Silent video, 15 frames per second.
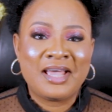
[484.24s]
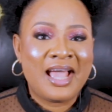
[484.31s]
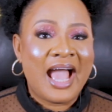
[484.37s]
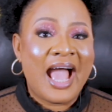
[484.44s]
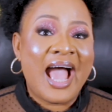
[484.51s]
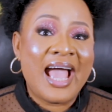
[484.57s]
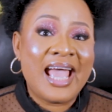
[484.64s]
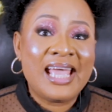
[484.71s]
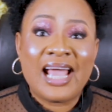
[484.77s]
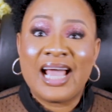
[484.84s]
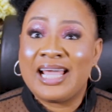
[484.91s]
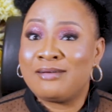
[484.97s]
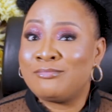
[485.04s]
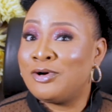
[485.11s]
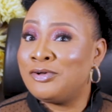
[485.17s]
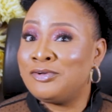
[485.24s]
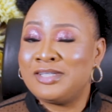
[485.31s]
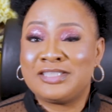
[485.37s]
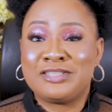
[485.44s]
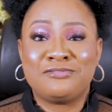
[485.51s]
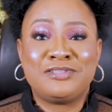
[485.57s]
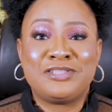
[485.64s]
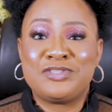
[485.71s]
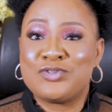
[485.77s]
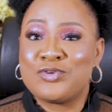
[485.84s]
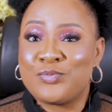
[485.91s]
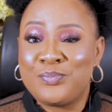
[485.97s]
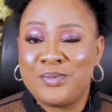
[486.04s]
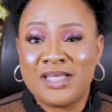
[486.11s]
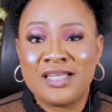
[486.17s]
I am always of the
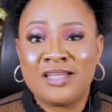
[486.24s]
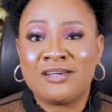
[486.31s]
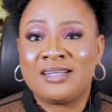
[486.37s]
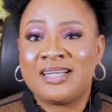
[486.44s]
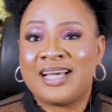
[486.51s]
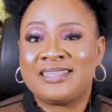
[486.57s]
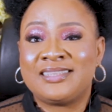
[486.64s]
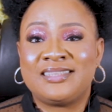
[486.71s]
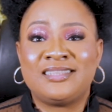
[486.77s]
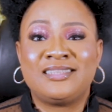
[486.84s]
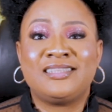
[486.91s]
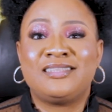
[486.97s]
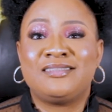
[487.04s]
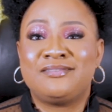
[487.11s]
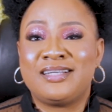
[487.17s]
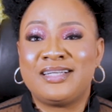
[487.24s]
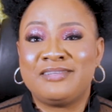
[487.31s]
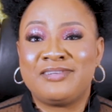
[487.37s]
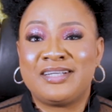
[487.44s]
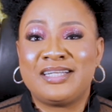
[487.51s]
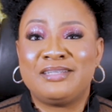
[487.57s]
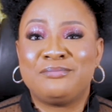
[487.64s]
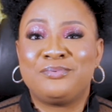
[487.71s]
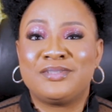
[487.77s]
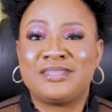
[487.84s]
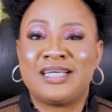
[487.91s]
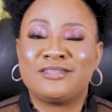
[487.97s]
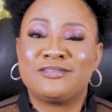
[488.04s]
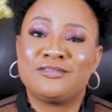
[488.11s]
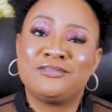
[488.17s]
opinion that it is very, very
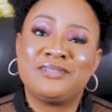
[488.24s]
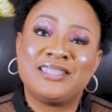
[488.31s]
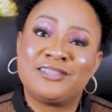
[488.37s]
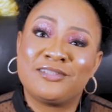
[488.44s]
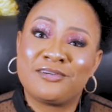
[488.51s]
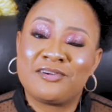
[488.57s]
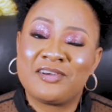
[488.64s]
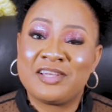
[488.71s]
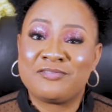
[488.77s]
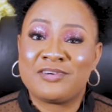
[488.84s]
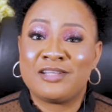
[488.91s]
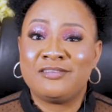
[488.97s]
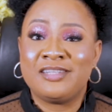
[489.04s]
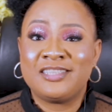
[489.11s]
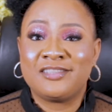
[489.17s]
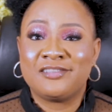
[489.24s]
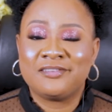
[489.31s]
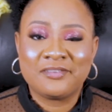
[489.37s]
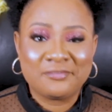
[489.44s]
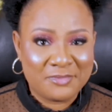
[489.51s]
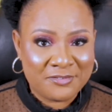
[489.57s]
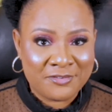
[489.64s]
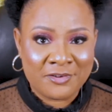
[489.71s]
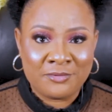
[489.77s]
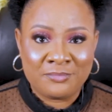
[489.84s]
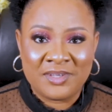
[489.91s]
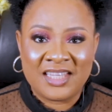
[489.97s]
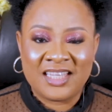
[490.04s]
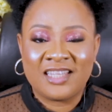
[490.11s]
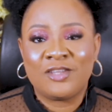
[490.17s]
important to do a thorough evaluation before you
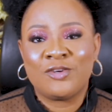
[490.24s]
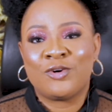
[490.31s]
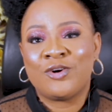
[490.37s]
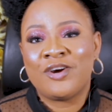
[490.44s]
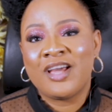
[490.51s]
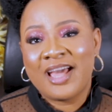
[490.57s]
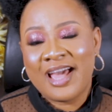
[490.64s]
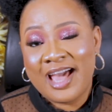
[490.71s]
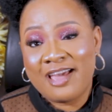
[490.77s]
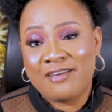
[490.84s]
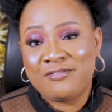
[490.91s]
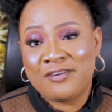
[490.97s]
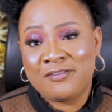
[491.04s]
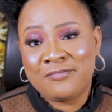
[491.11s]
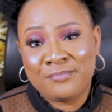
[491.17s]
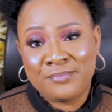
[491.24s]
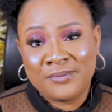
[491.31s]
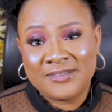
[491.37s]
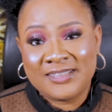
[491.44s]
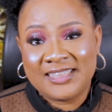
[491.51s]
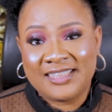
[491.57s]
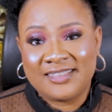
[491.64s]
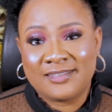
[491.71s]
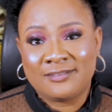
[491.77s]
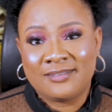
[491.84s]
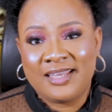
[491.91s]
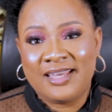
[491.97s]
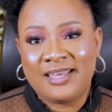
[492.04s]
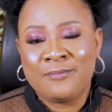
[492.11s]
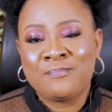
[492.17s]
begin your IVF process. Okay,